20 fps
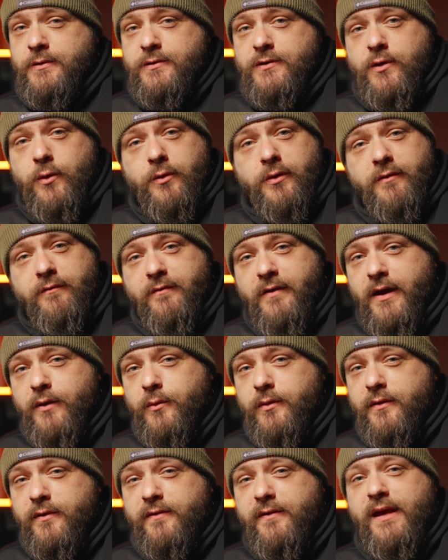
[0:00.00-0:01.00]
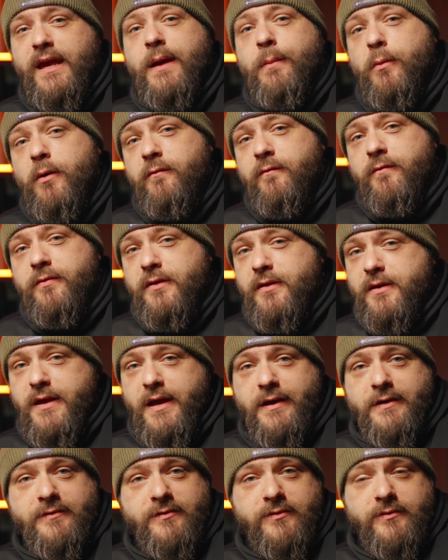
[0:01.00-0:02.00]
totally fine with this camera for the
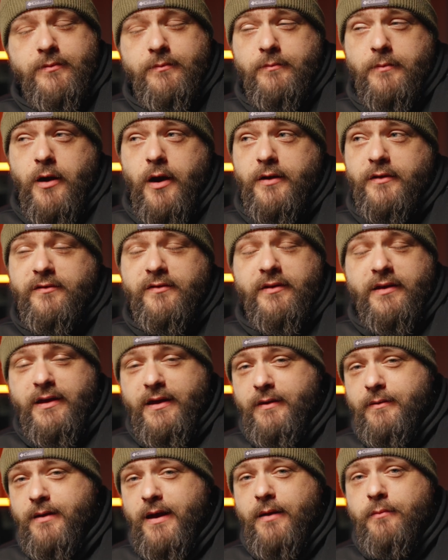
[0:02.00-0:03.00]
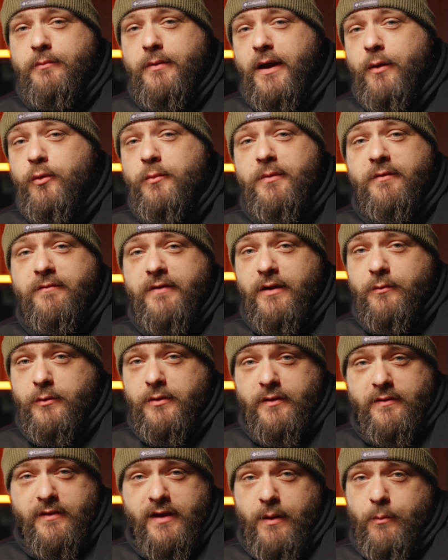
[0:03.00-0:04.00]
next, honestly, I would be fine with
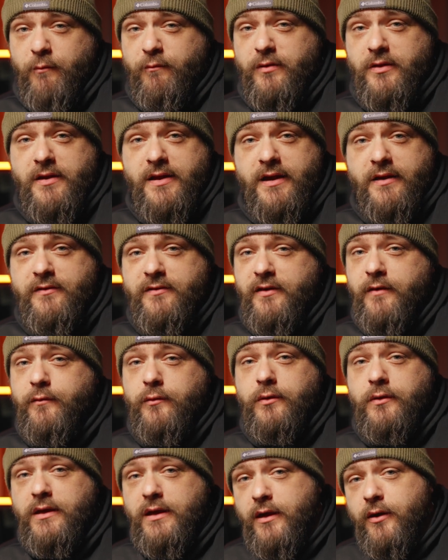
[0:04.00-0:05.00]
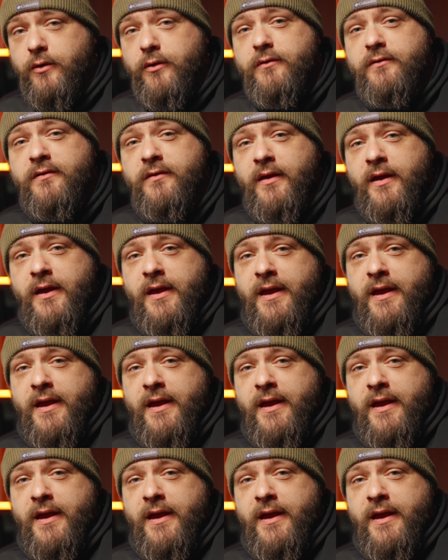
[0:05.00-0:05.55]
this camera for the next several years.